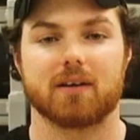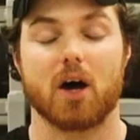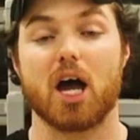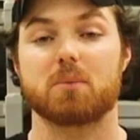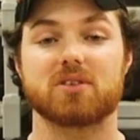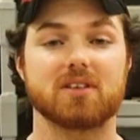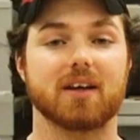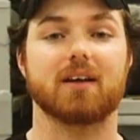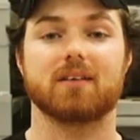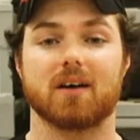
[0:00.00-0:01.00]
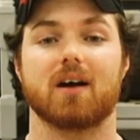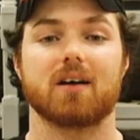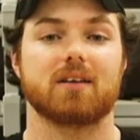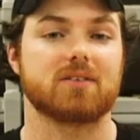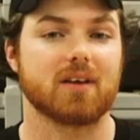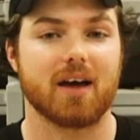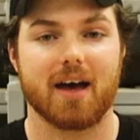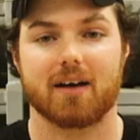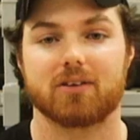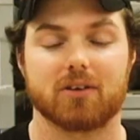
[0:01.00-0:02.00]
Now, I am sick and tired of these
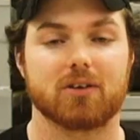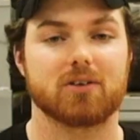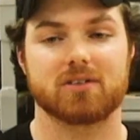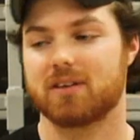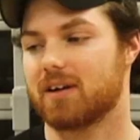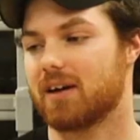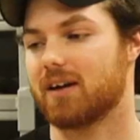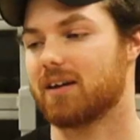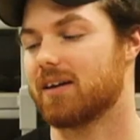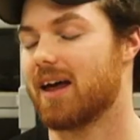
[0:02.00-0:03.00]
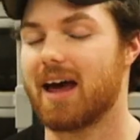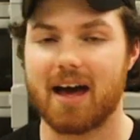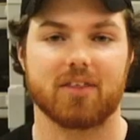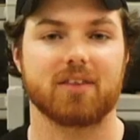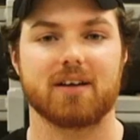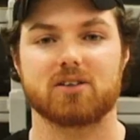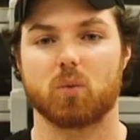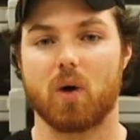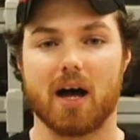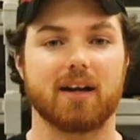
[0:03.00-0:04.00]
actors and athletes
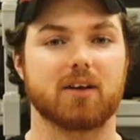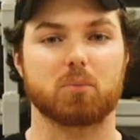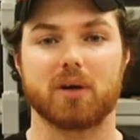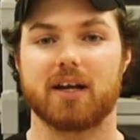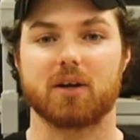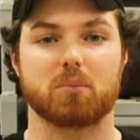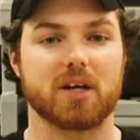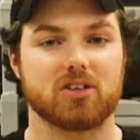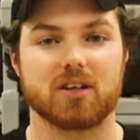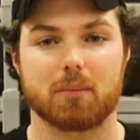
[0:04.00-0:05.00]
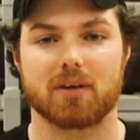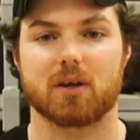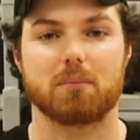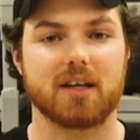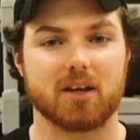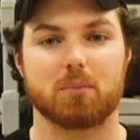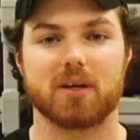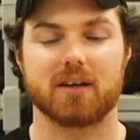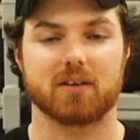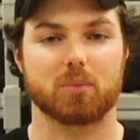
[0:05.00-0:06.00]
whining, complaining, and about the media
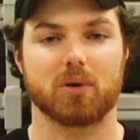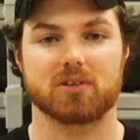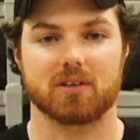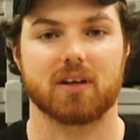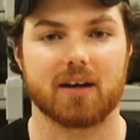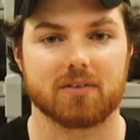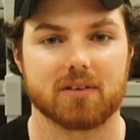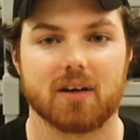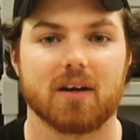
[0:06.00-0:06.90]
being in their personal lives.